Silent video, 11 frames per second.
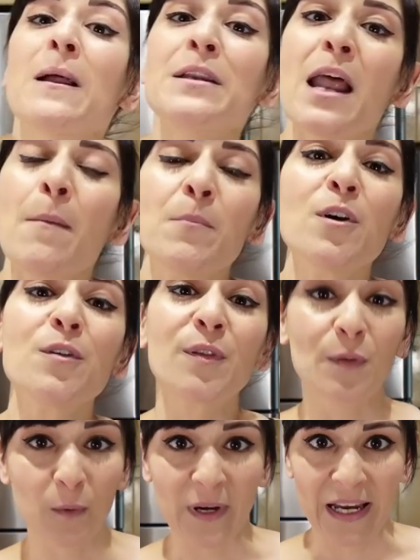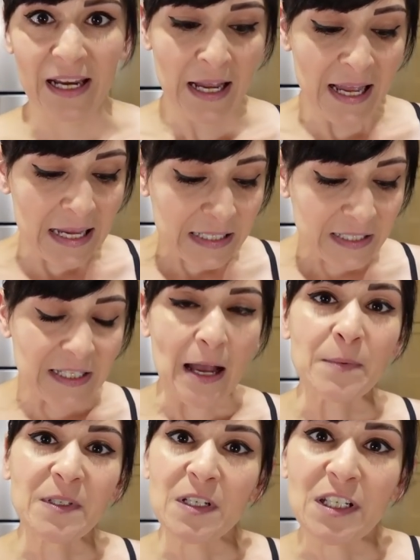Number three,
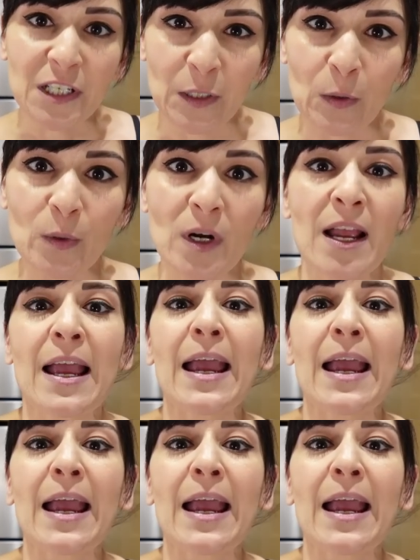substitute